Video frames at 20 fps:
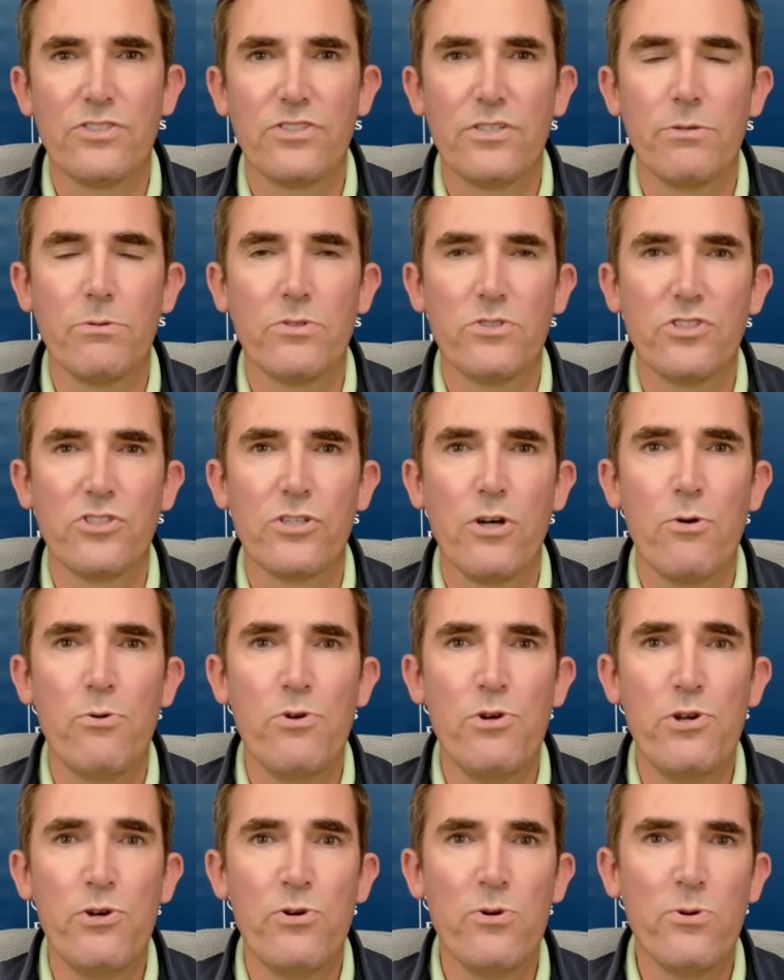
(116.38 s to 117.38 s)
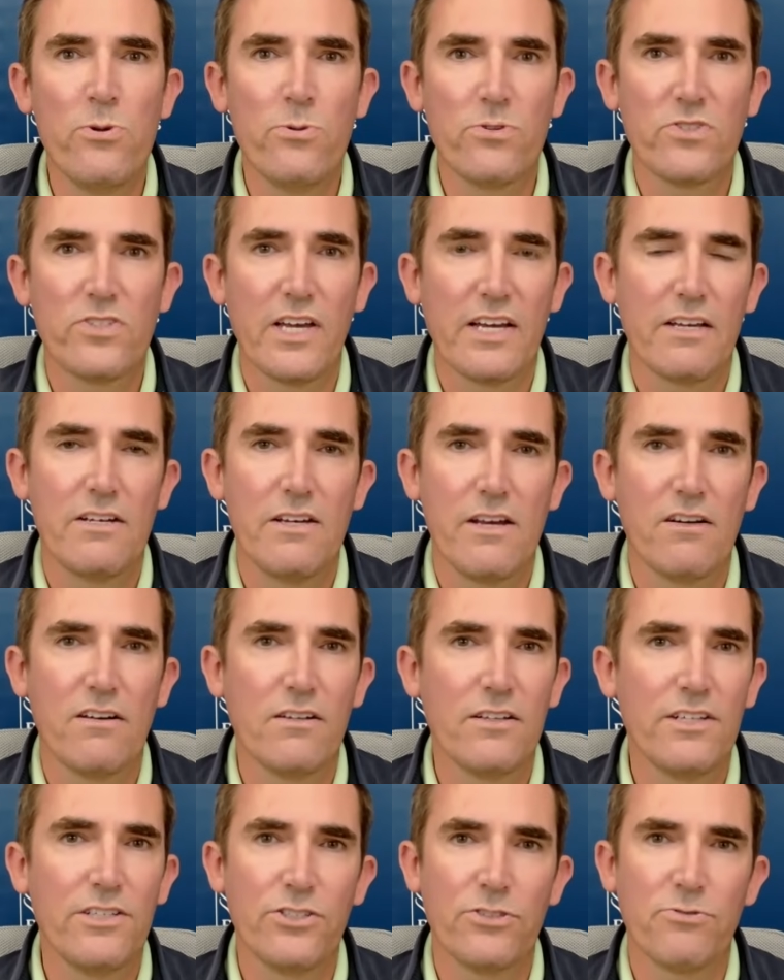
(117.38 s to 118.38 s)
just it was so new.
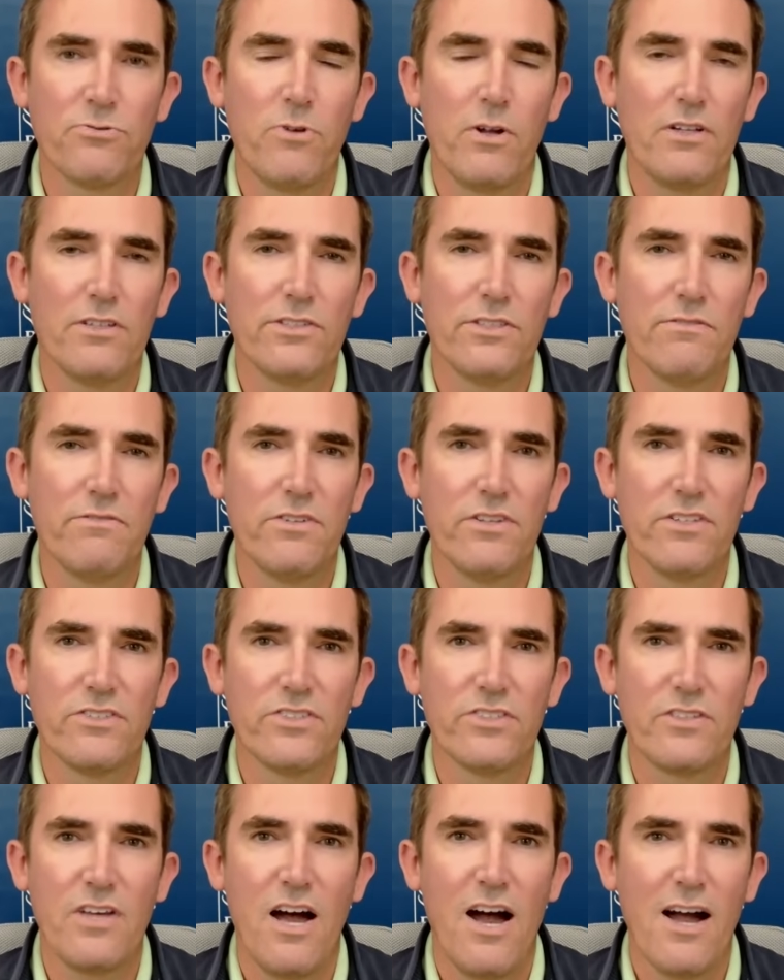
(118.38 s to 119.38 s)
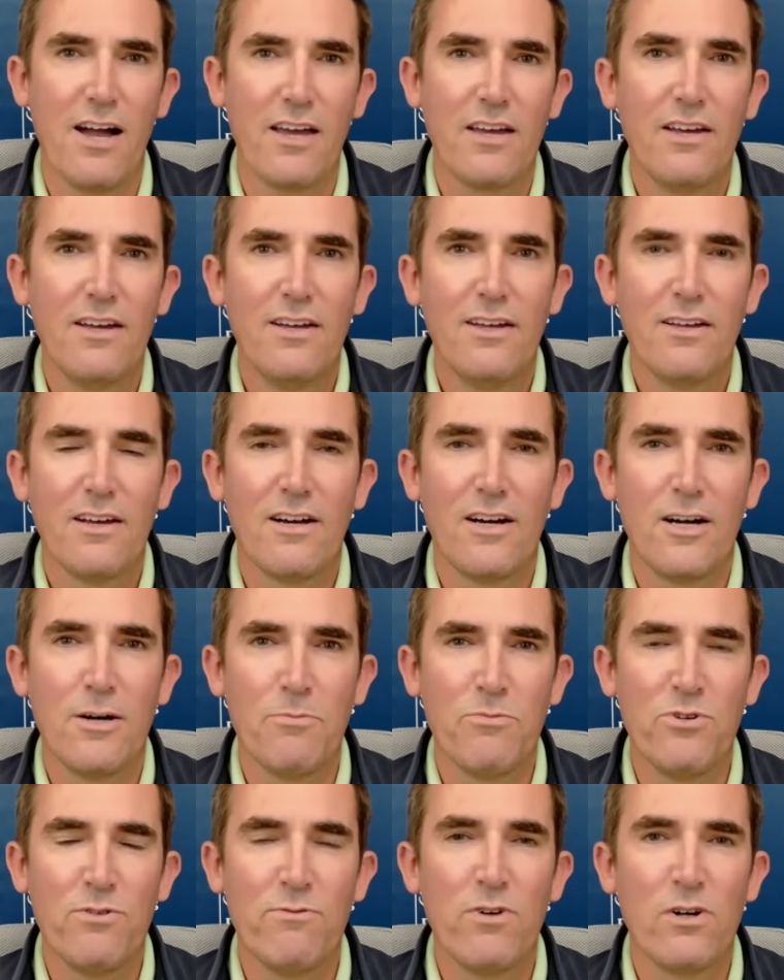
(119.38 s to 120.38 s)
Secondarily, just relative to the stock,
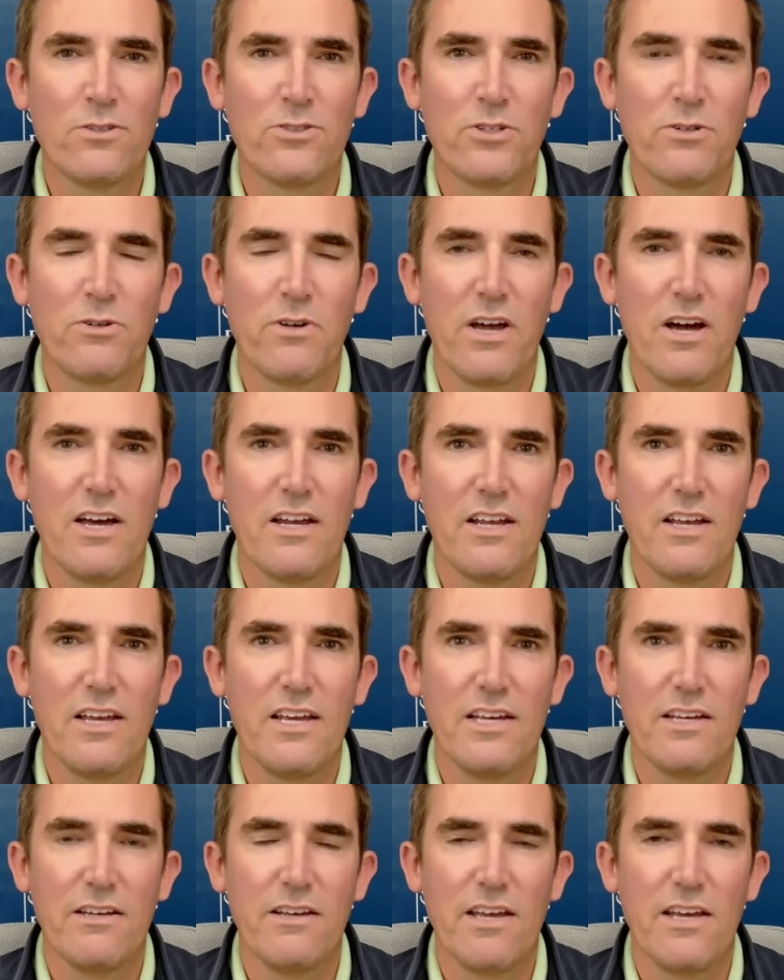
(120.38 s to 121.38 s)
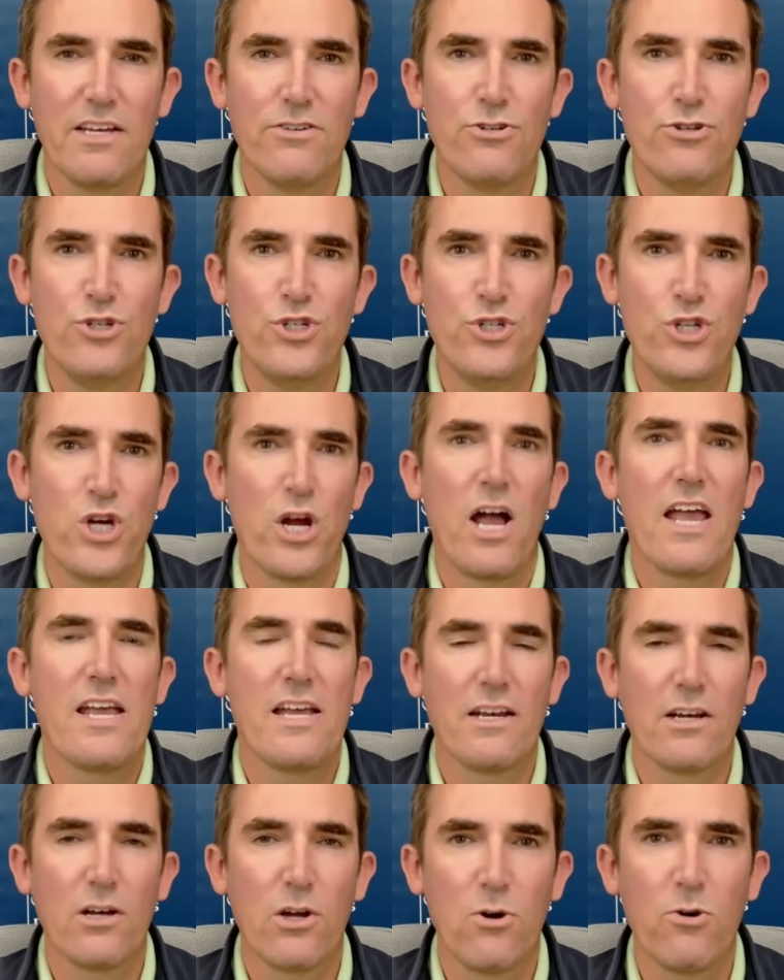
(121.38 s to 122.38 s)
um, you've also got a, a
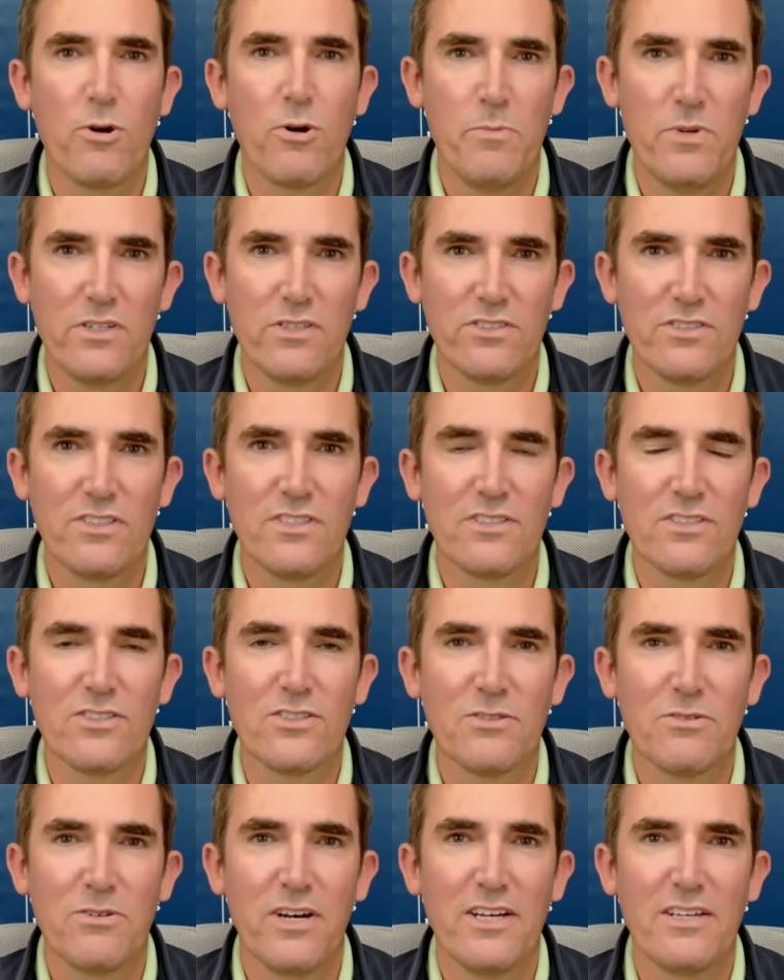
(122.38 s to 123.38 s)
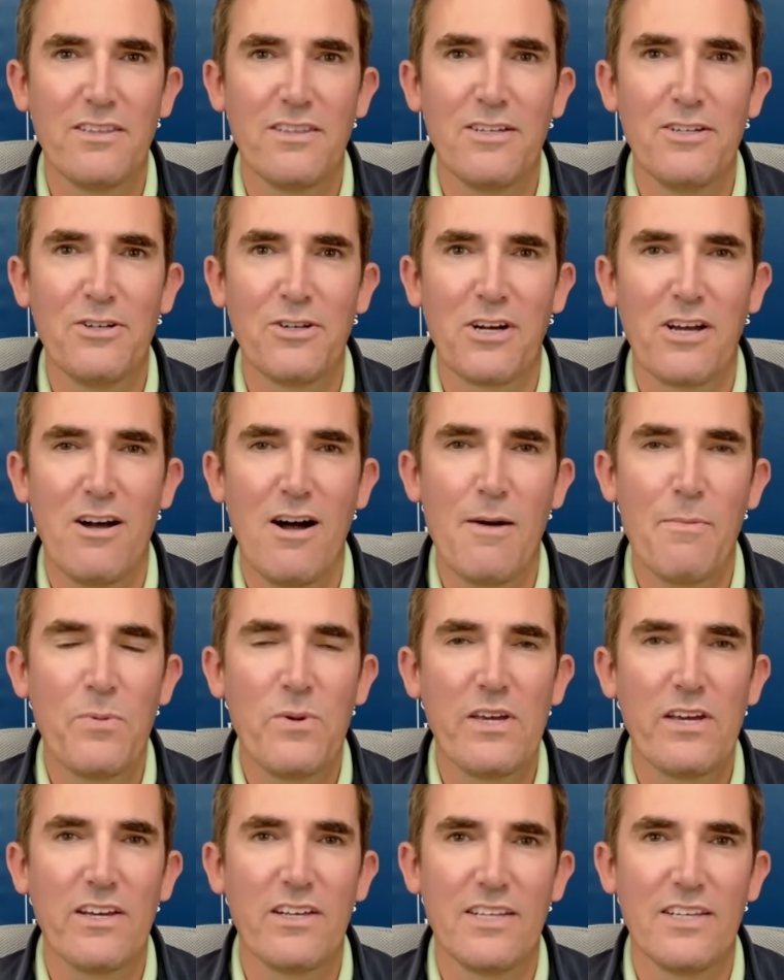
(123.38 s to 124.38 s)
giant core business, right, that you're
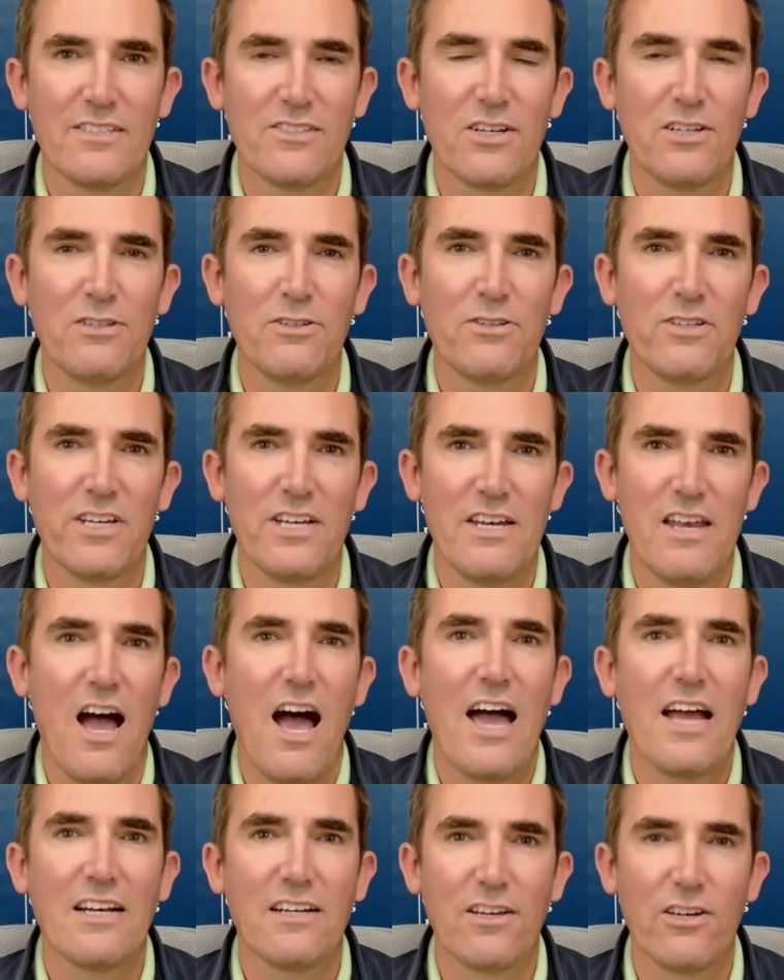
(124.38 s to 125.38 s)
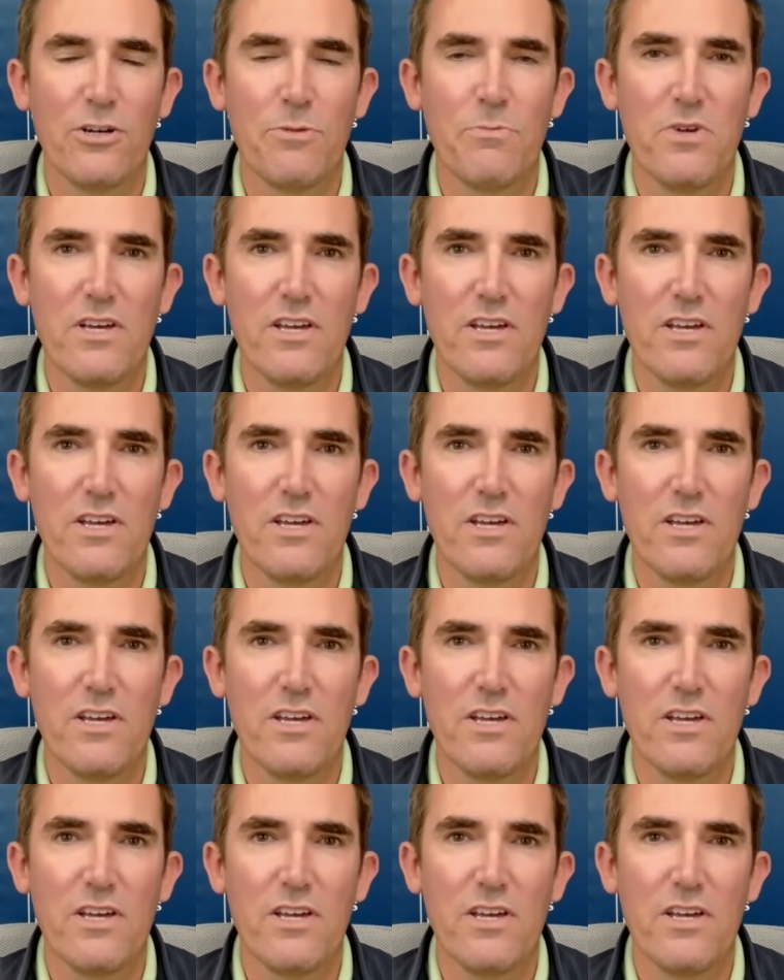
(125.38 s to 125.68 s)
comping, and that's clearly not going to